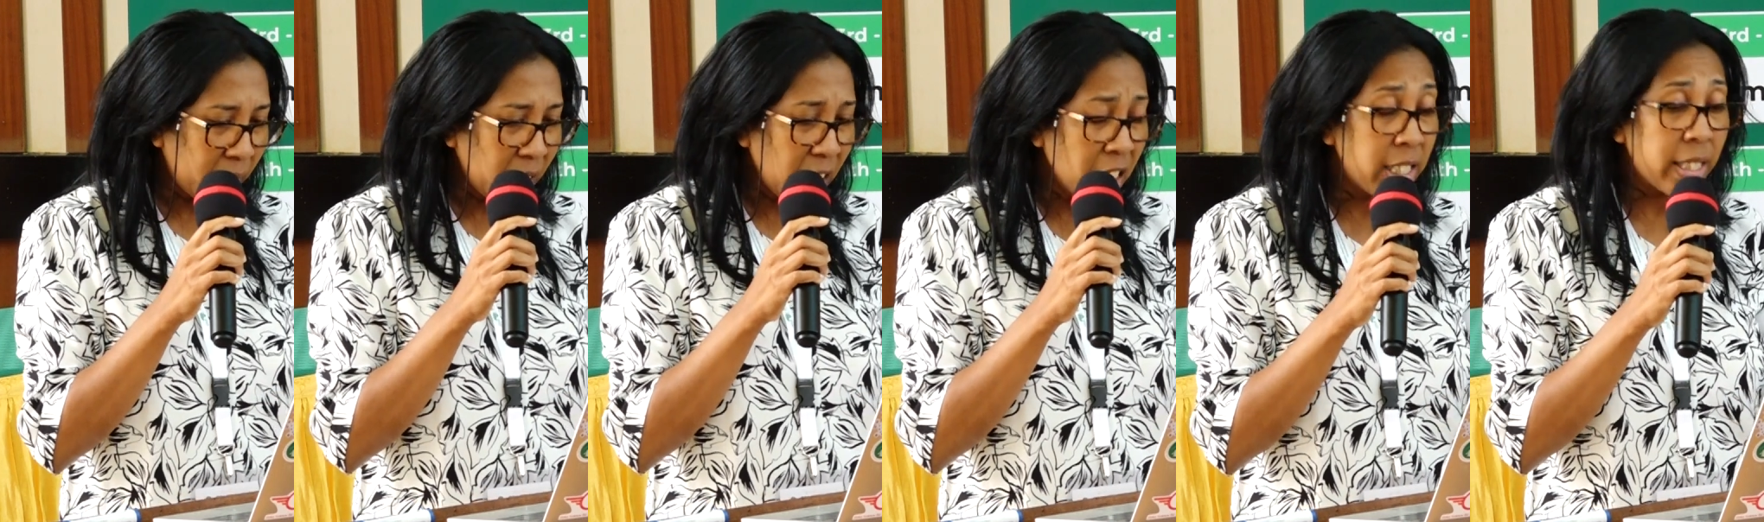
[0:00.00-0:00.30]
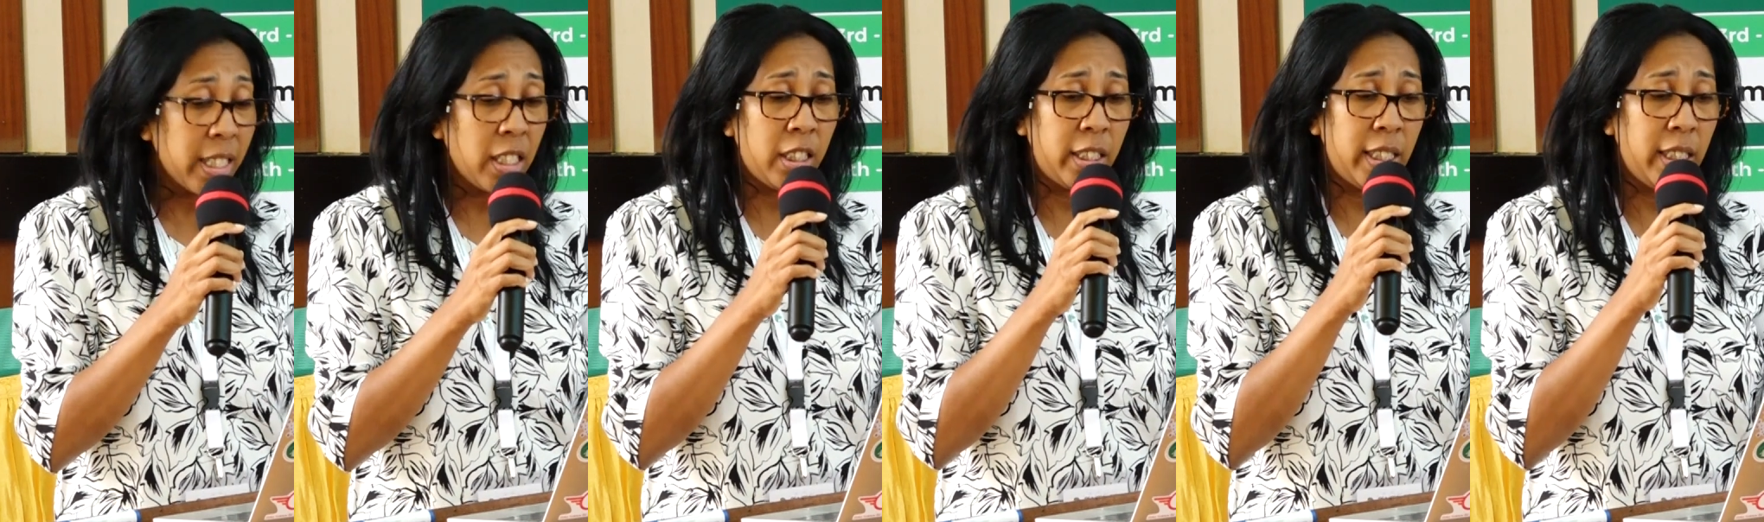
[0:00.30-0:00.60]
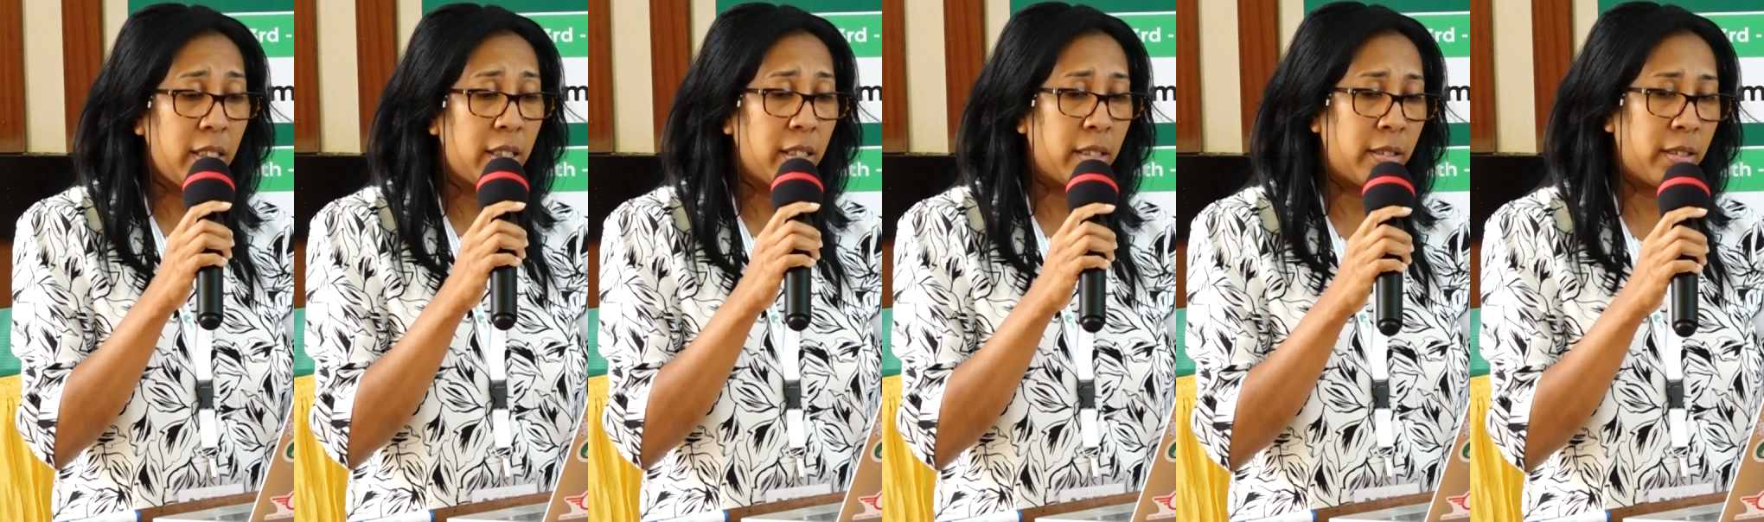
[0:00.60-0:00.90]

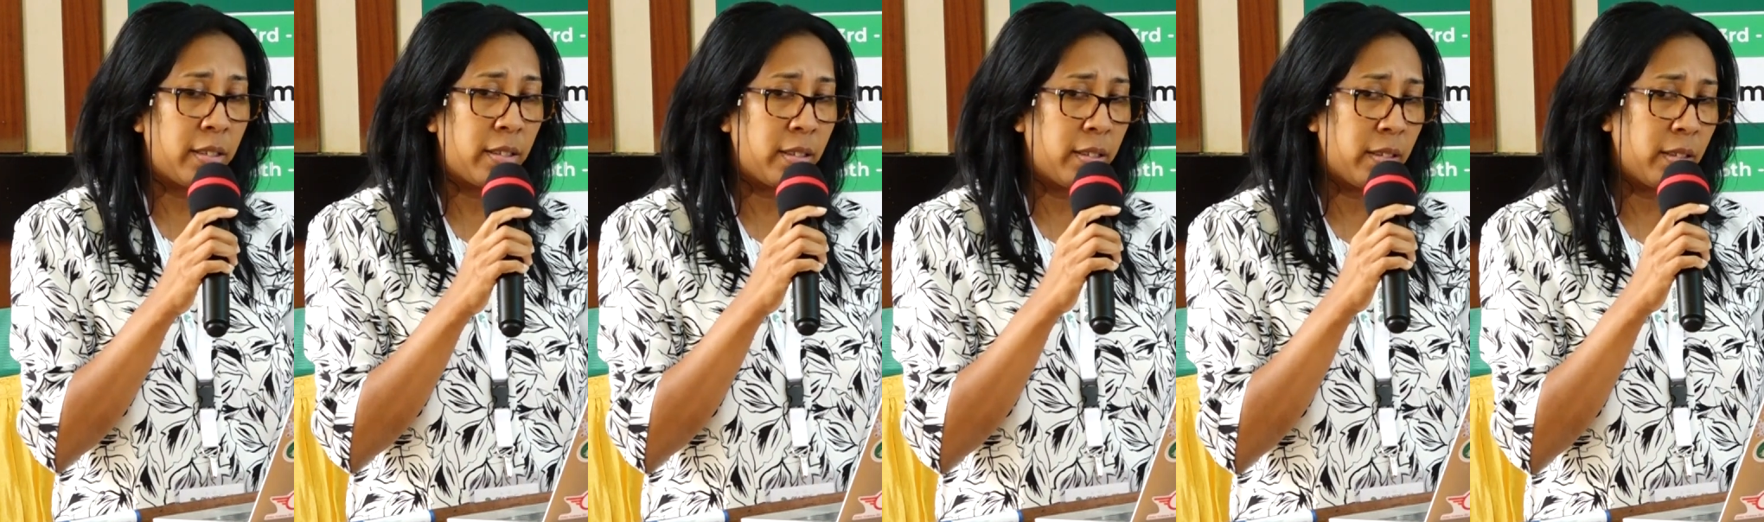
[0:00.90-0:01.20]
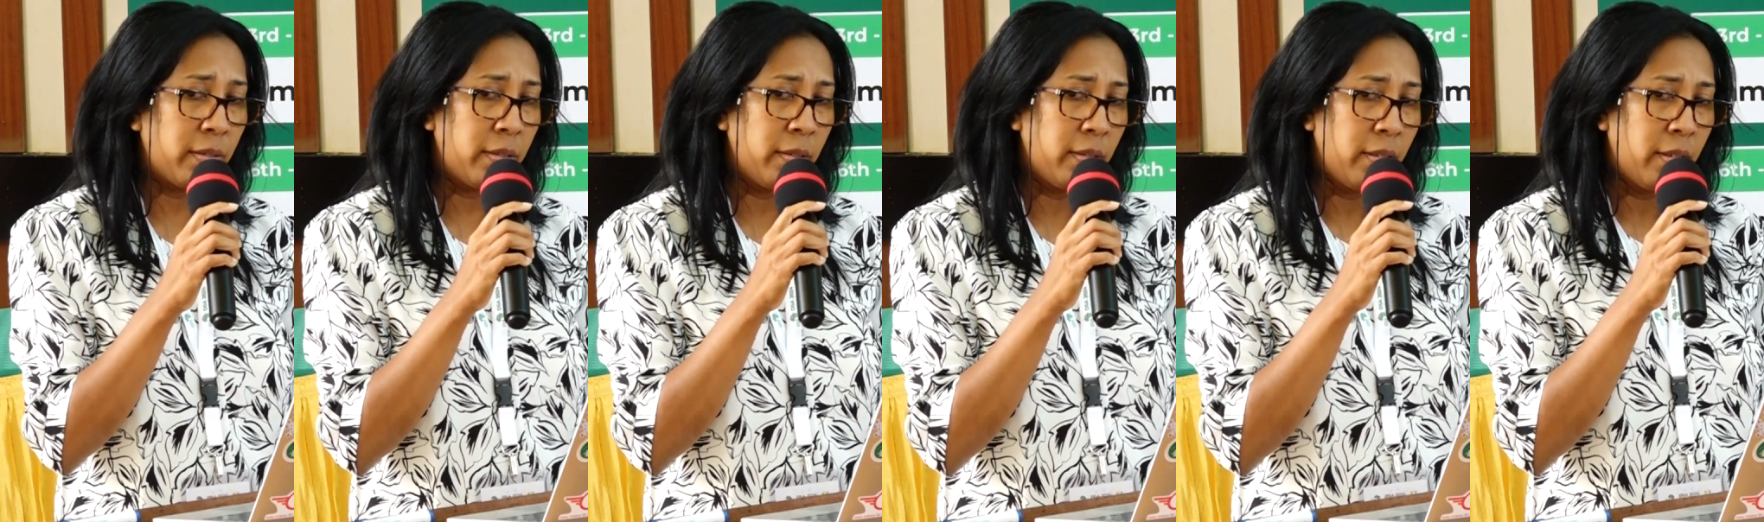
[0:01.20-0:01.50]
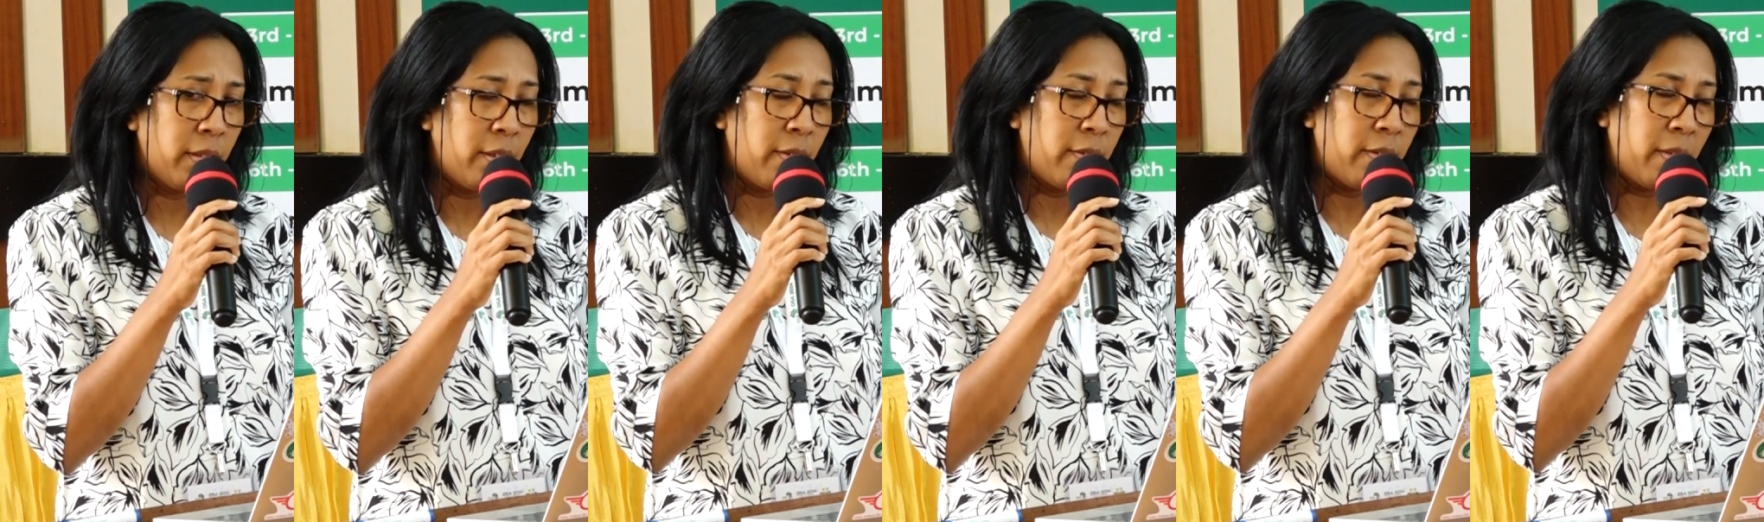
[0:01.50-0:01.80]
started
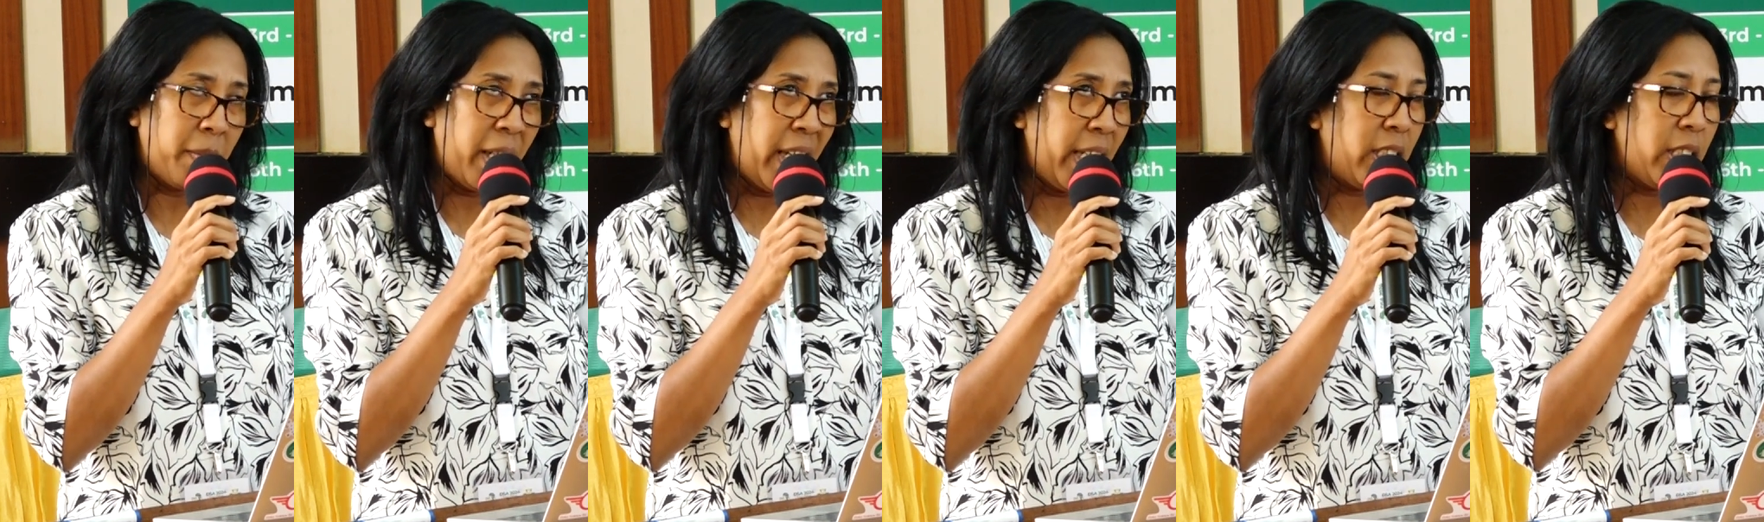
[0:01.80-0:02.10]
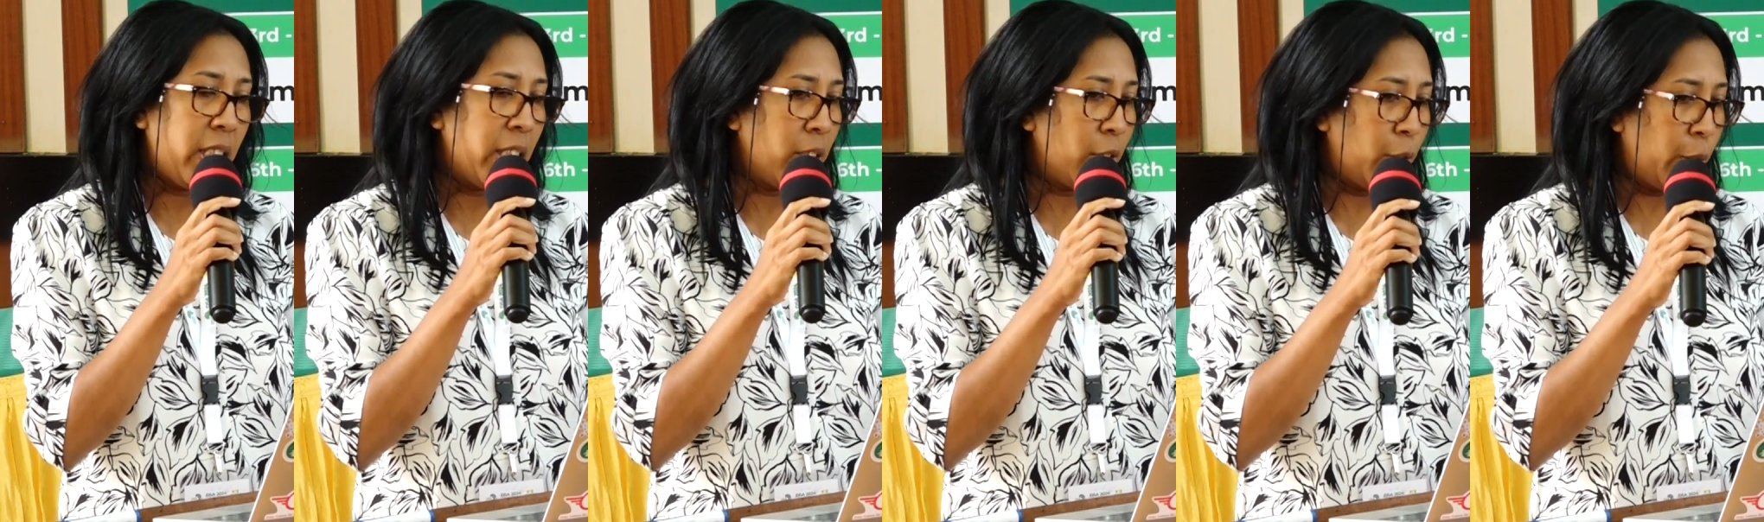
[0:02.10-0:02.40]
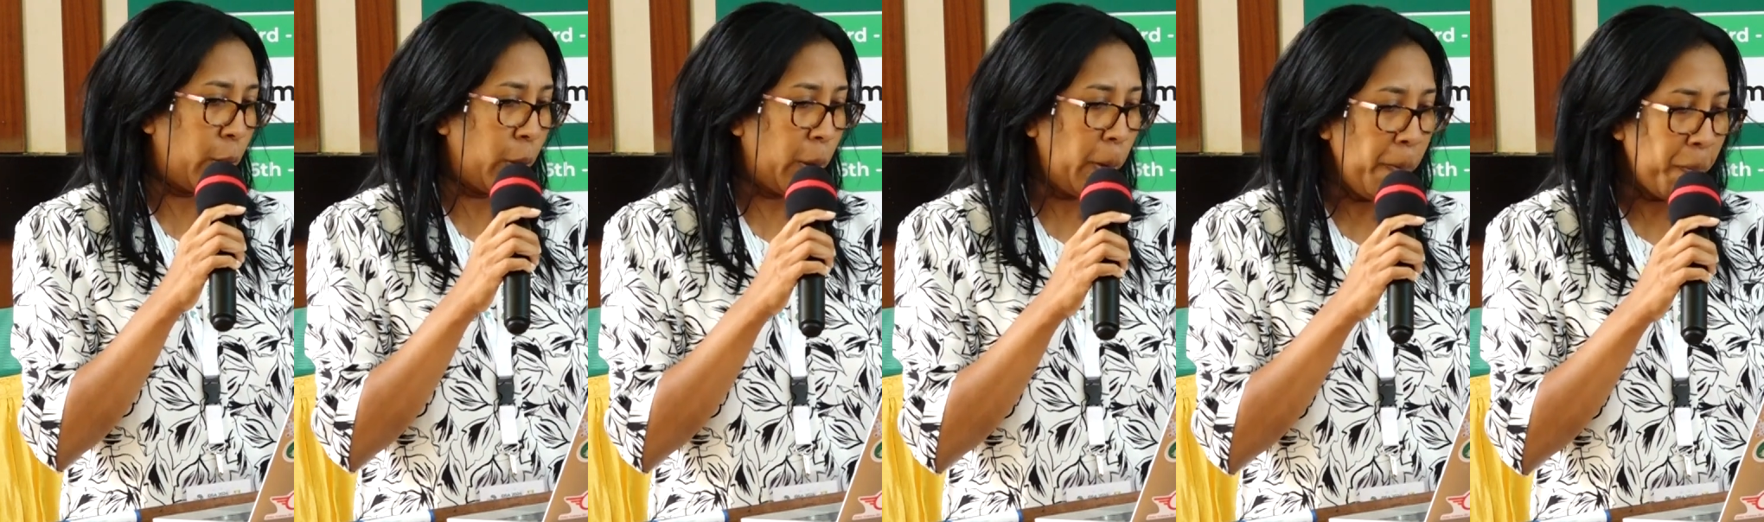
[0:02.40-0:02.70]
from 8 years
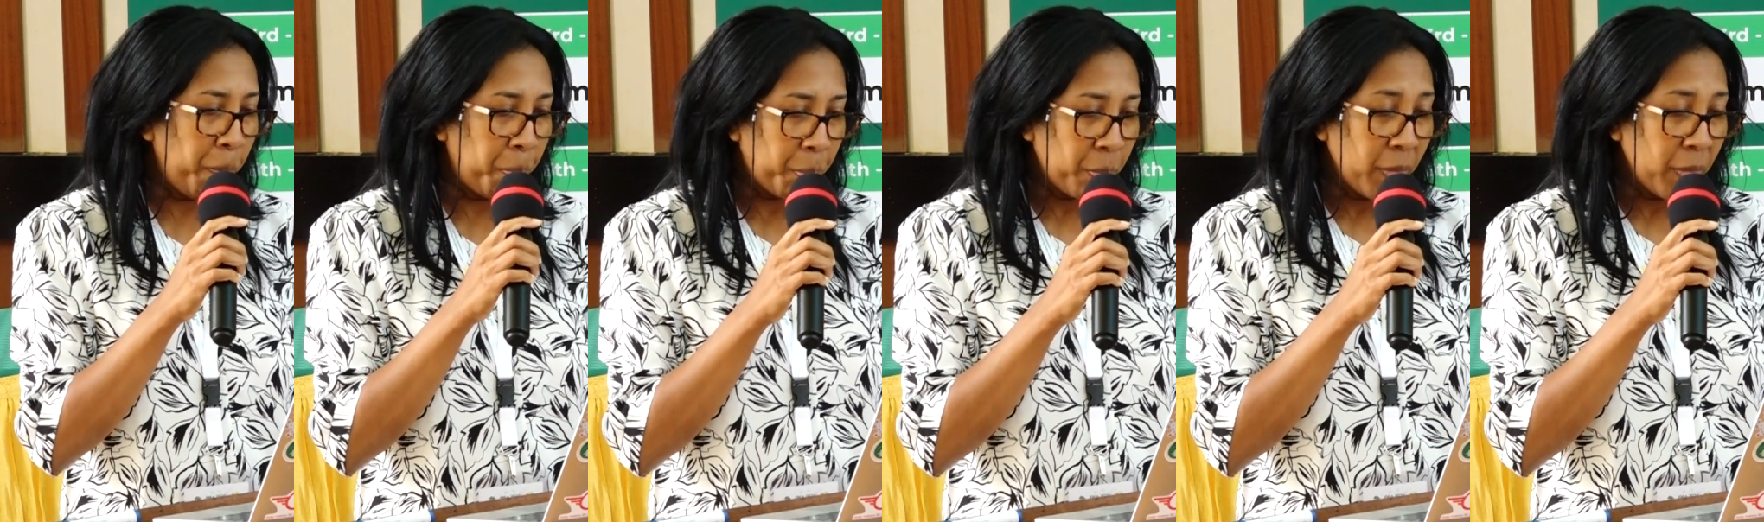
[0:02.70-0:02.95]
ago.